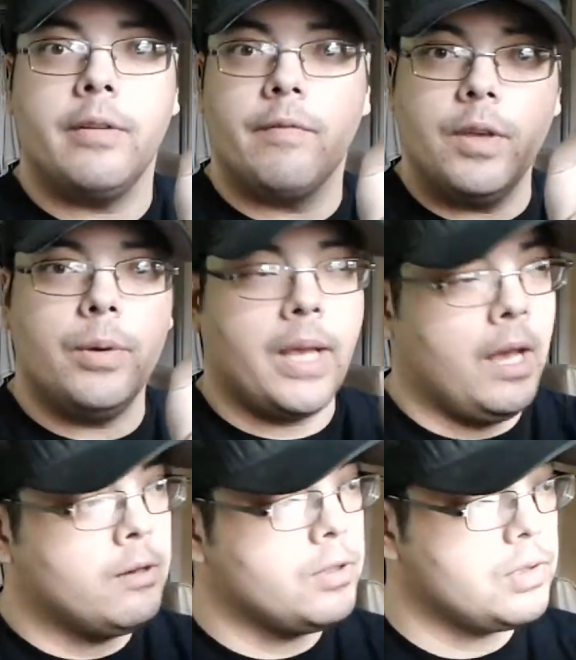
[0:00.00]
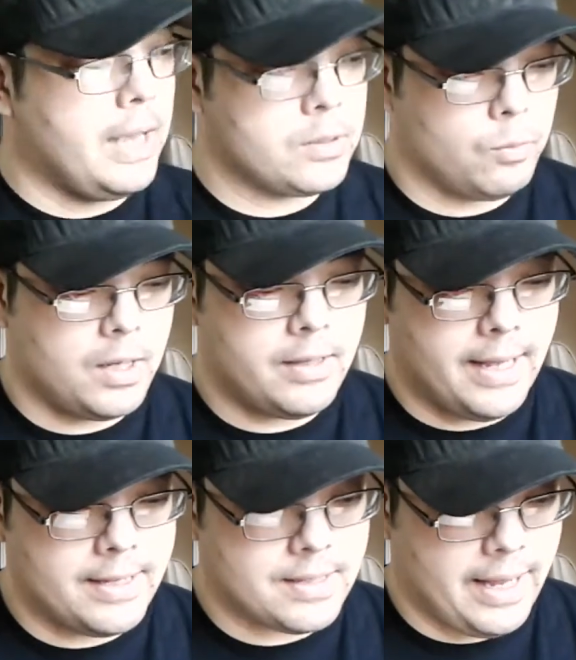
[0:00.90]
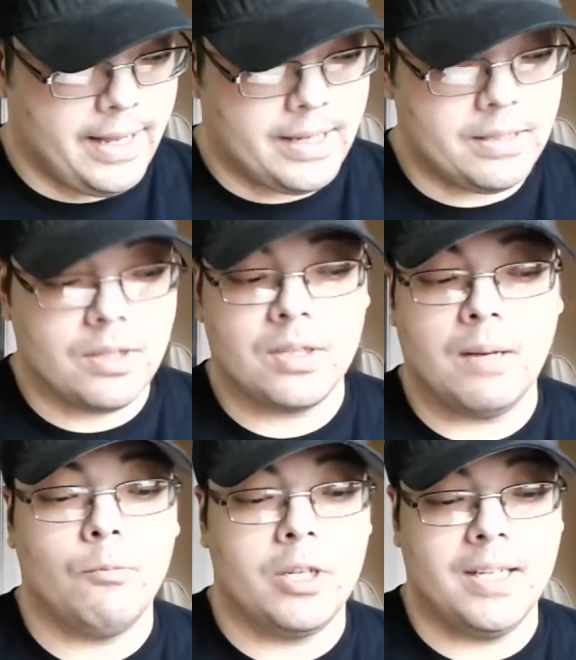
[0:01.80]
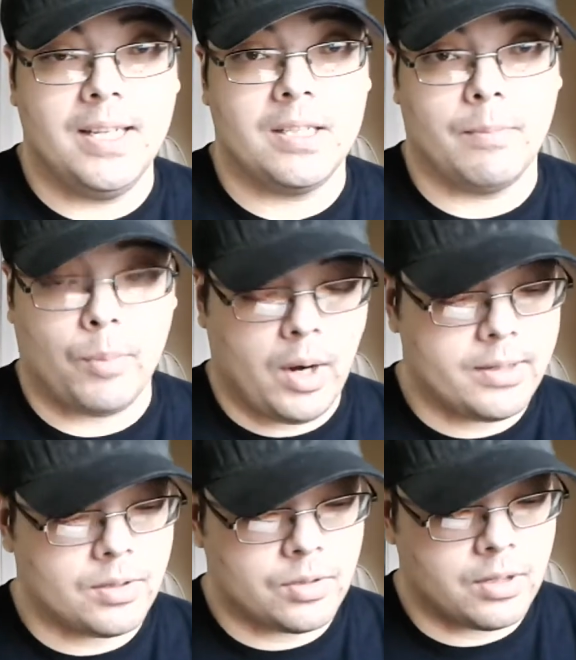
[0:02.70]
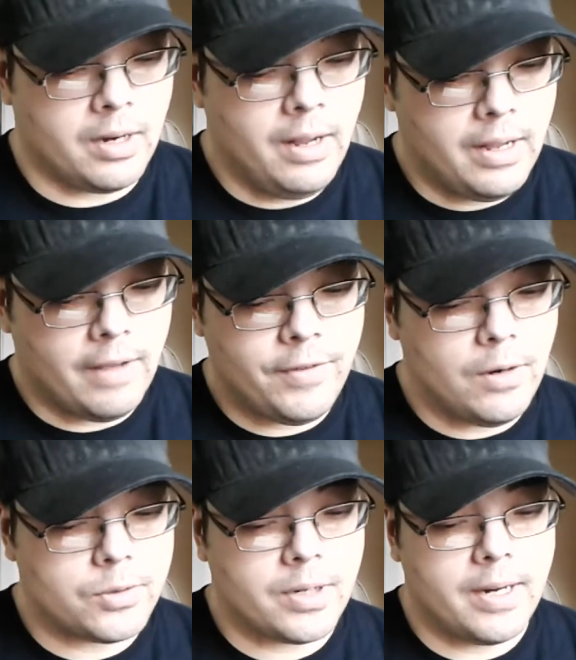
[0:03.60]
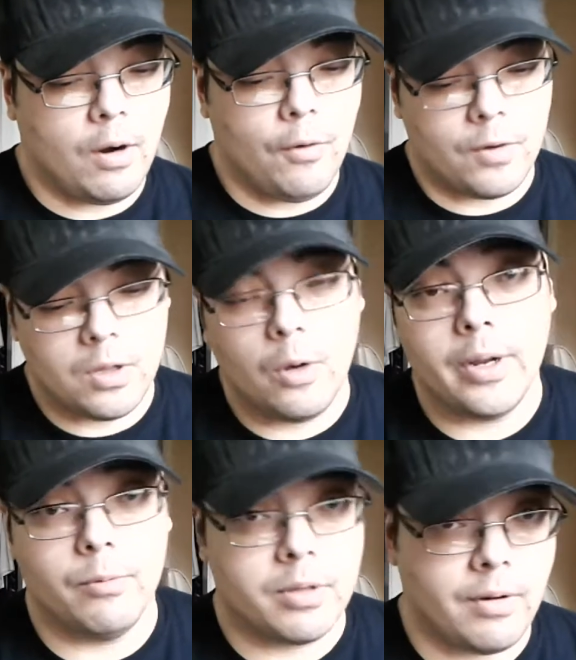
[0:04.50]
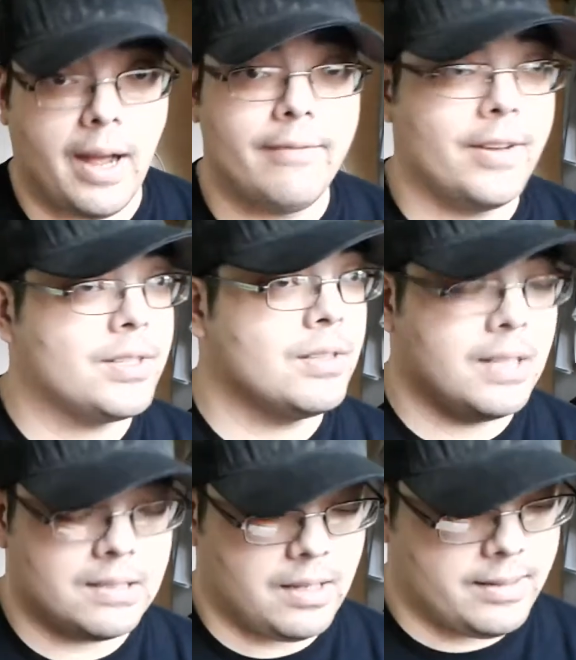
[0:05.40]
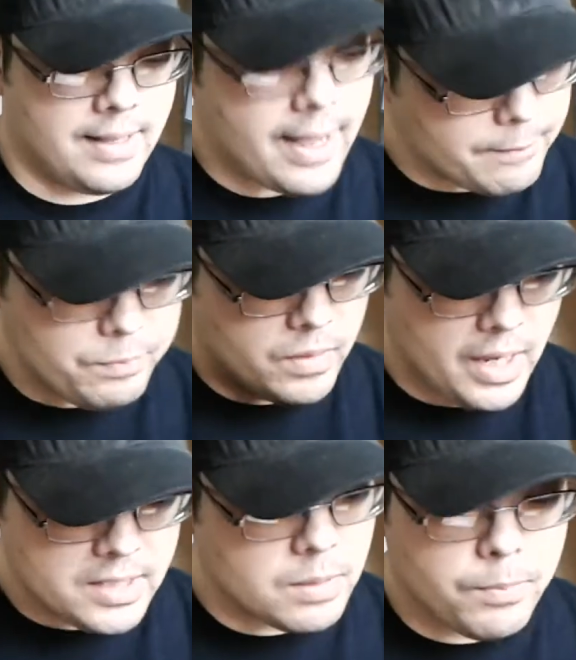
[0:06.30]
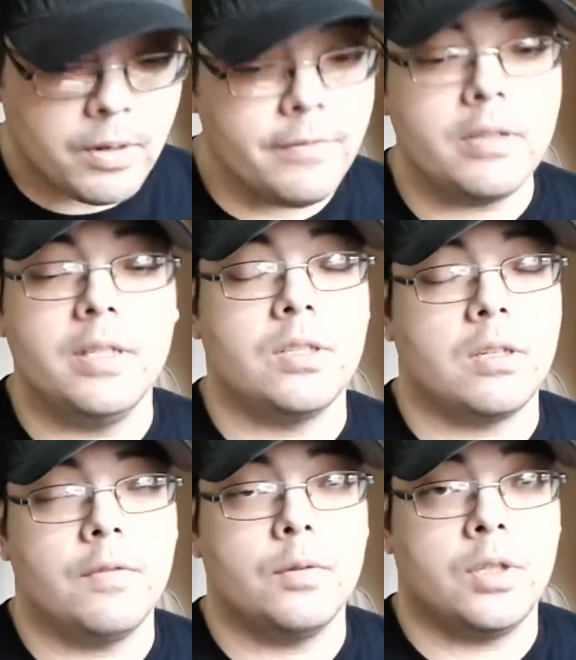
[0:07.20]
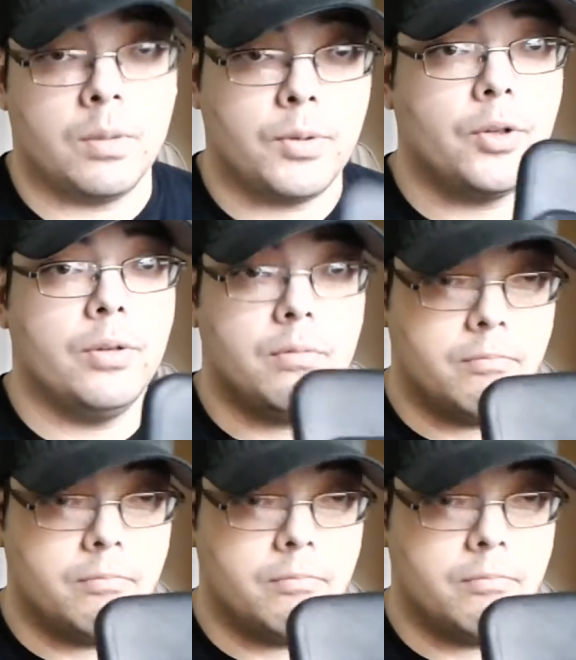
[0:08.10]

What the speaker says: viewing angles as well as a somewhat decent processor, if you don't try to overload it with graphics and things like that, it's a perfectly serviceable